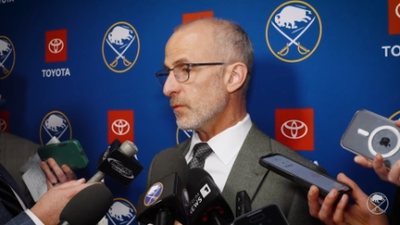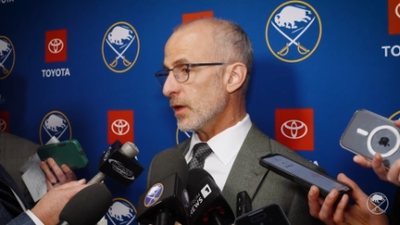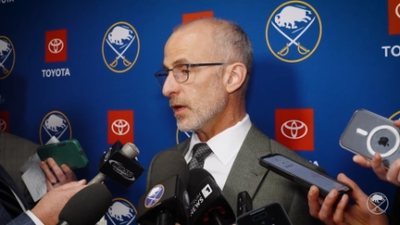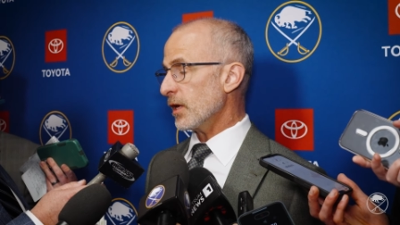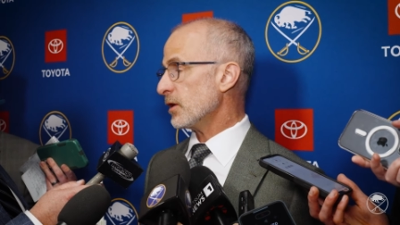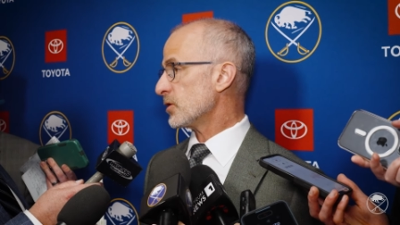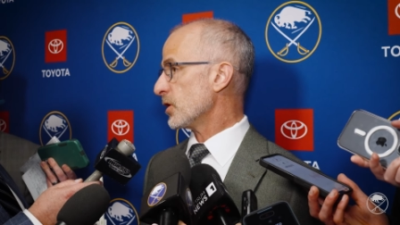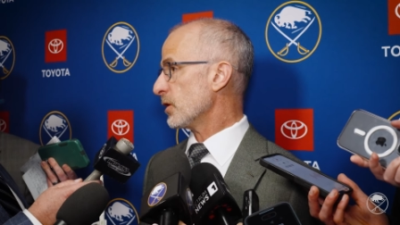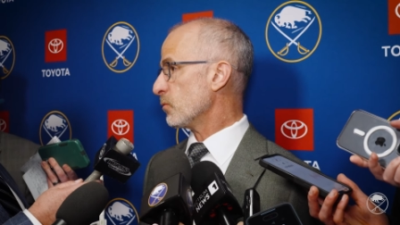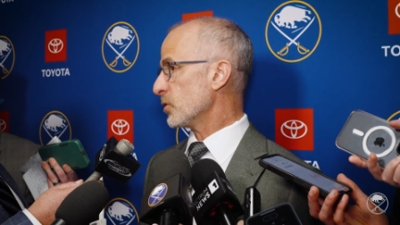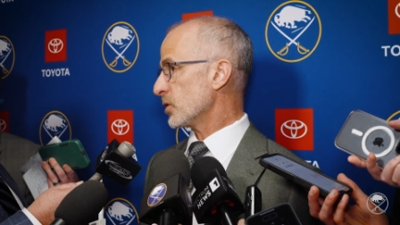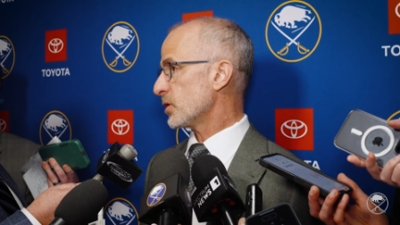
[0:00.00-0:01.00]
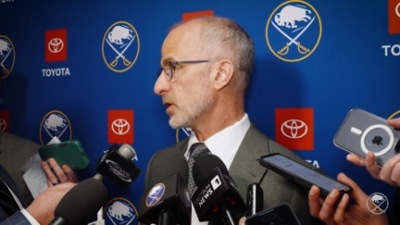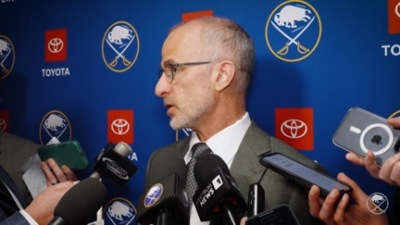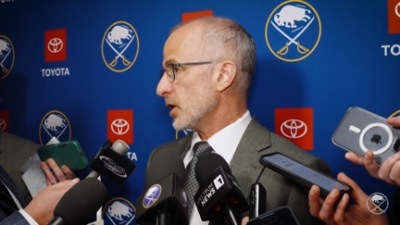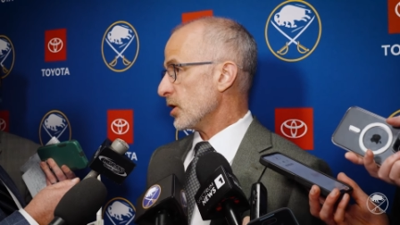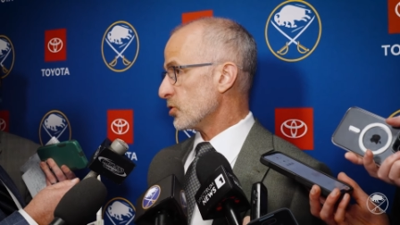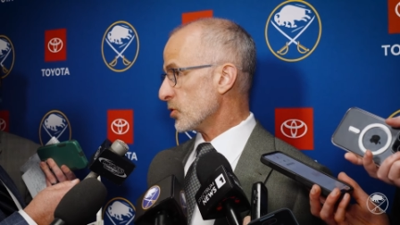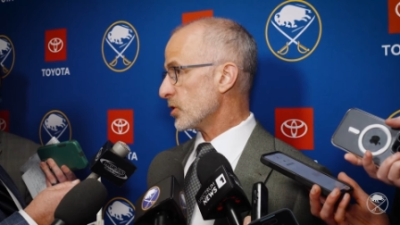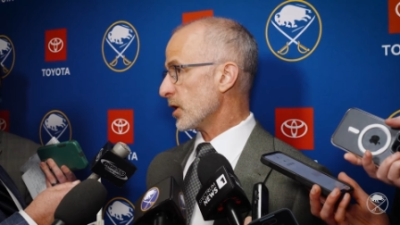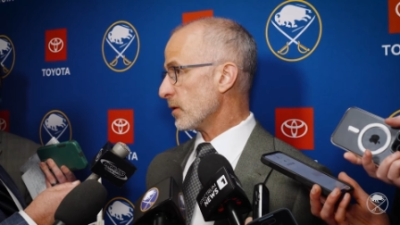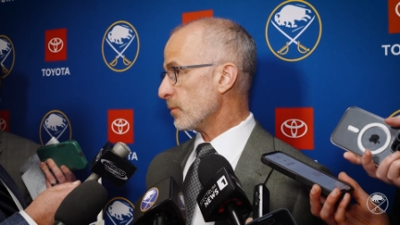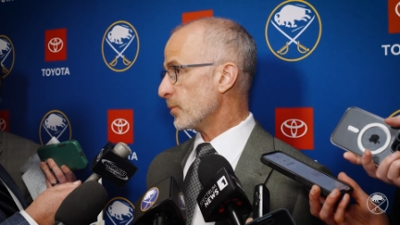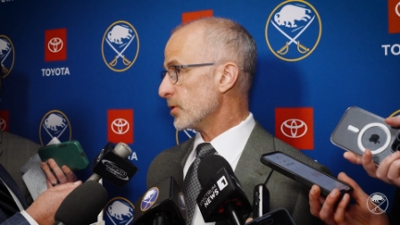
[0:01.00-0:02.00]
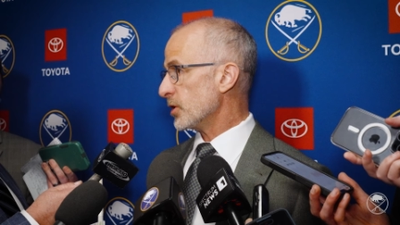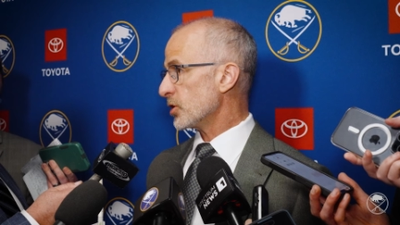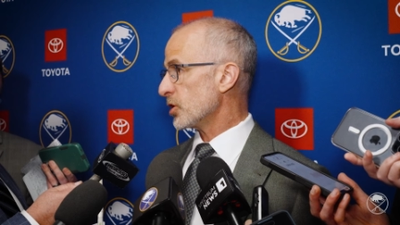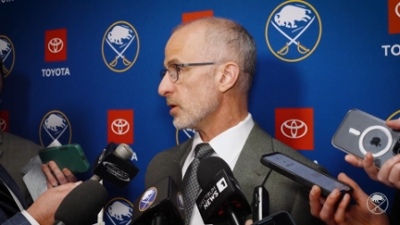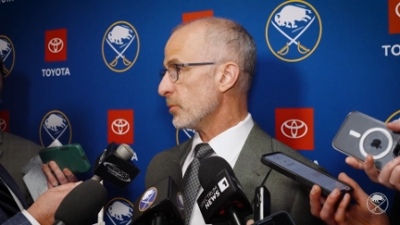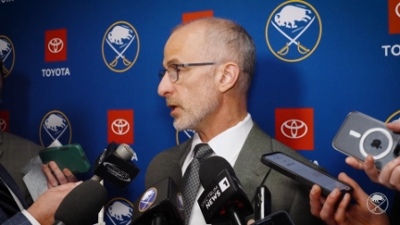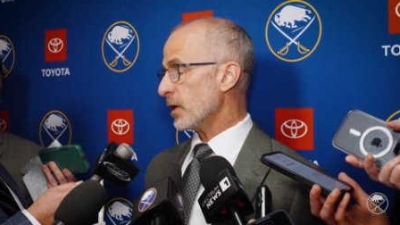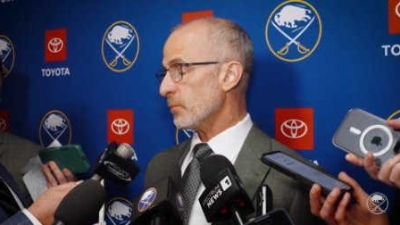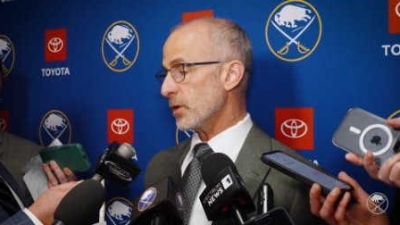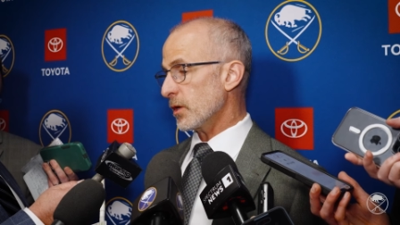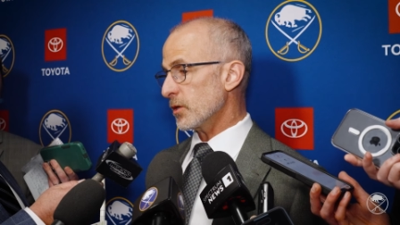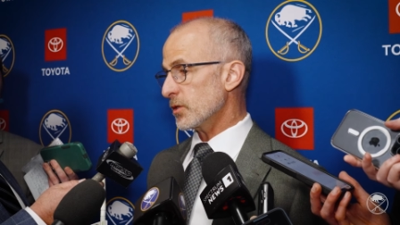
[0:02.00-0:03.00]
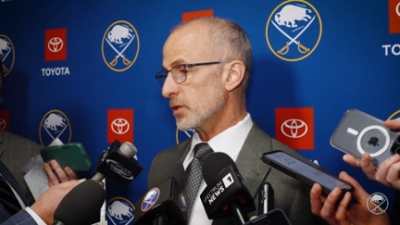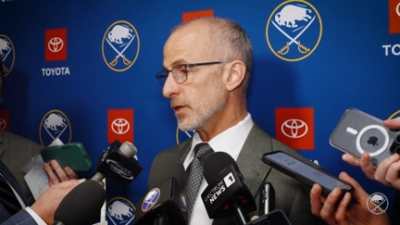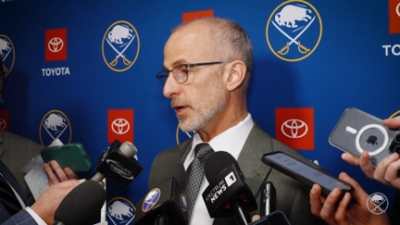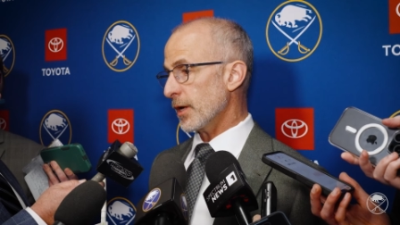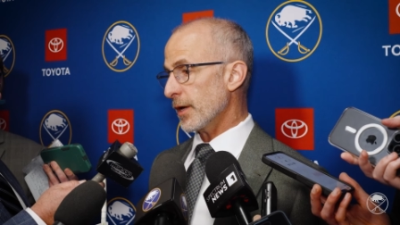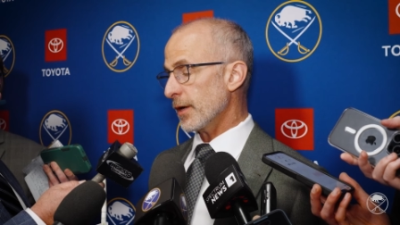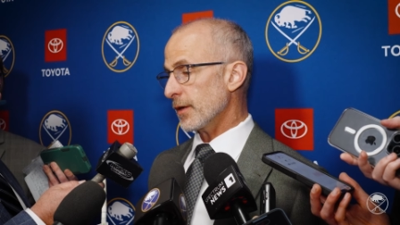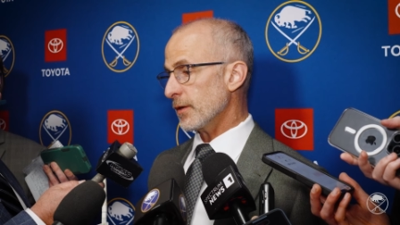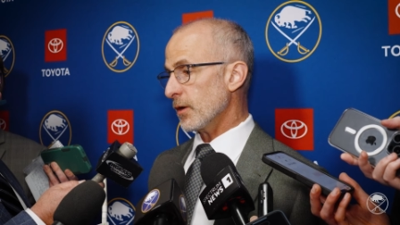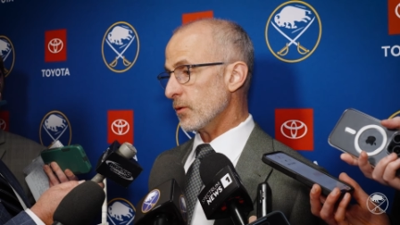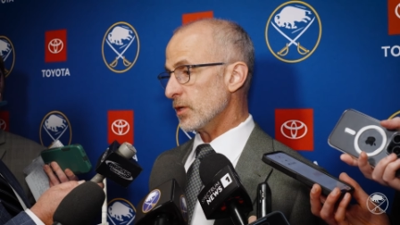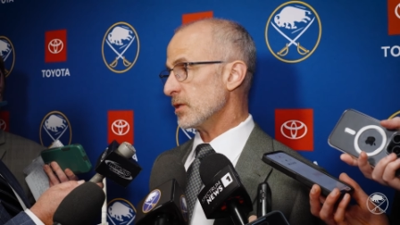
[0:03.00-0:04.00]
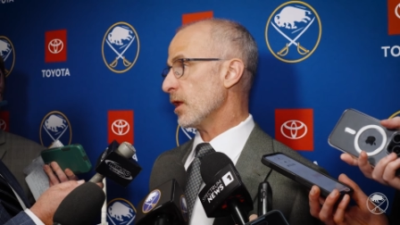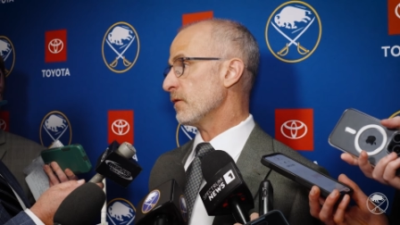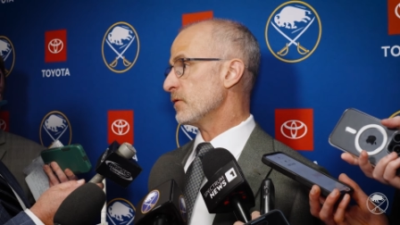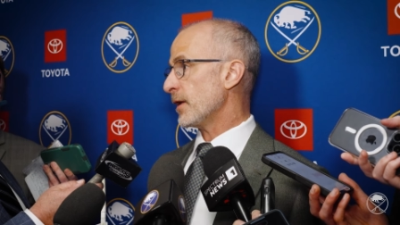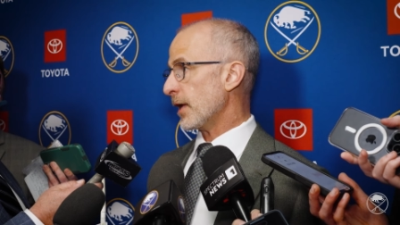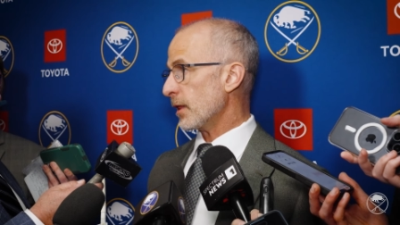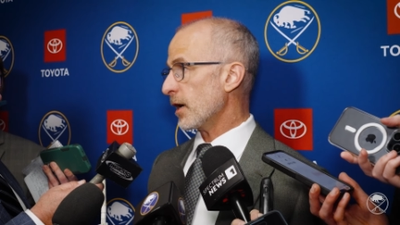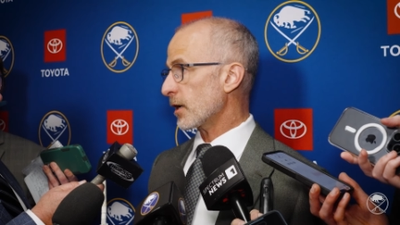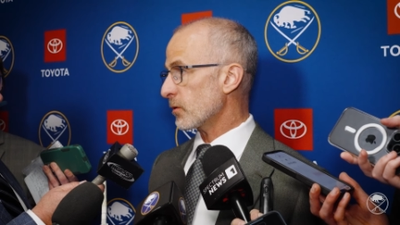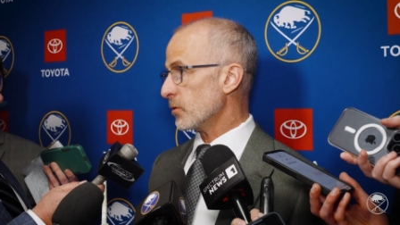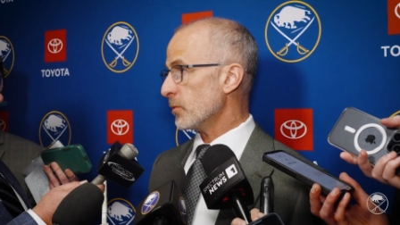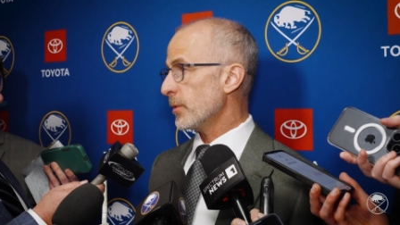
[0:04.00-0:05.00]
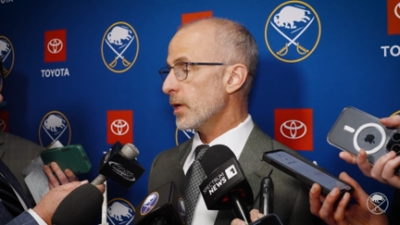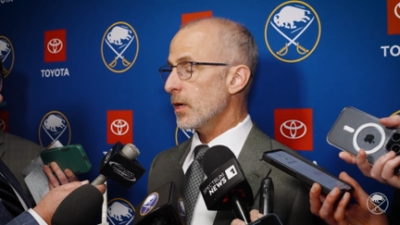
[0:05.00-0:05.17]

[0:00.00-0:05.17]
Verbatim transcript: it's an interesting position to be in, because you know, he's loved in that locker room.